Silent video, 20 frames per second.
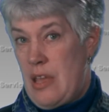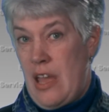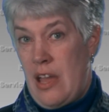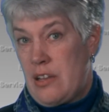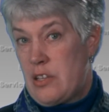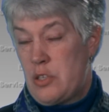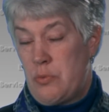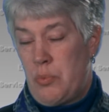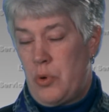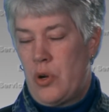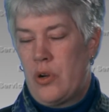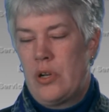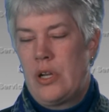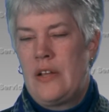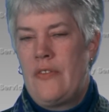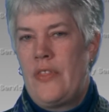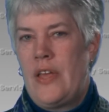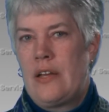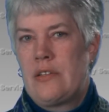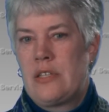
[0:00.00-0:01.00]
expert
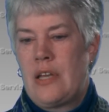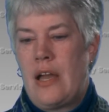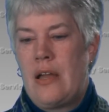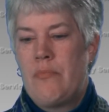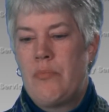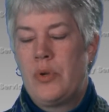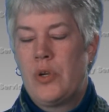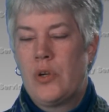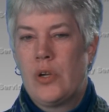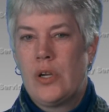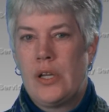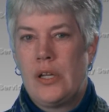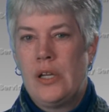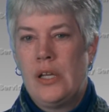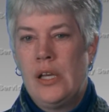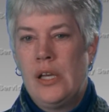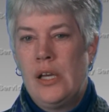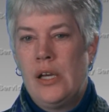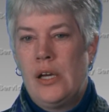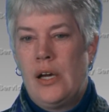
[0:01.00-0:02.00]
in that time period,
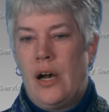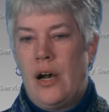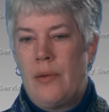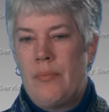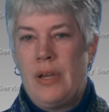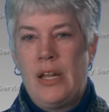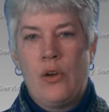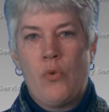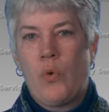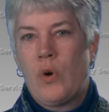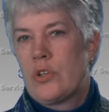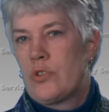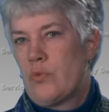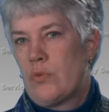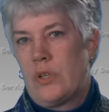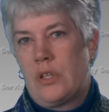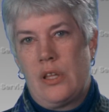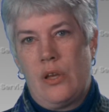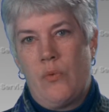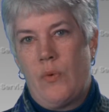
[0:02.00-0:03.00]
and it worked
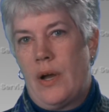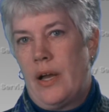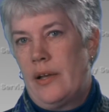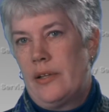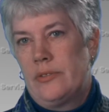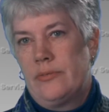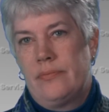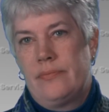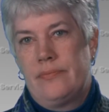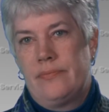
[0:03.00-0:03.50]
really well.